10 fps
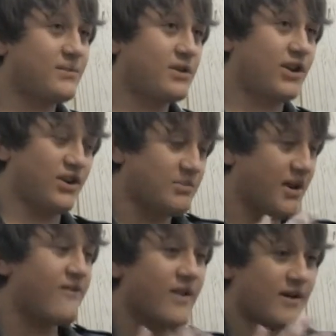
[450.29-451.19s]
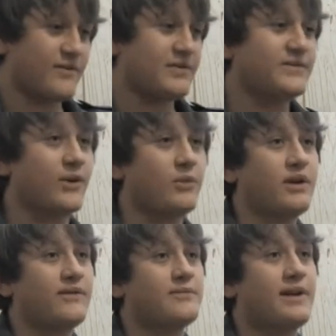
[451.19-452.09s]
gonna be our very first film we
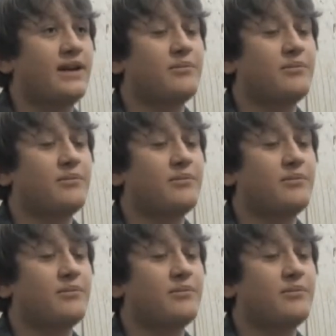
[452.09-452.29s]
ever made.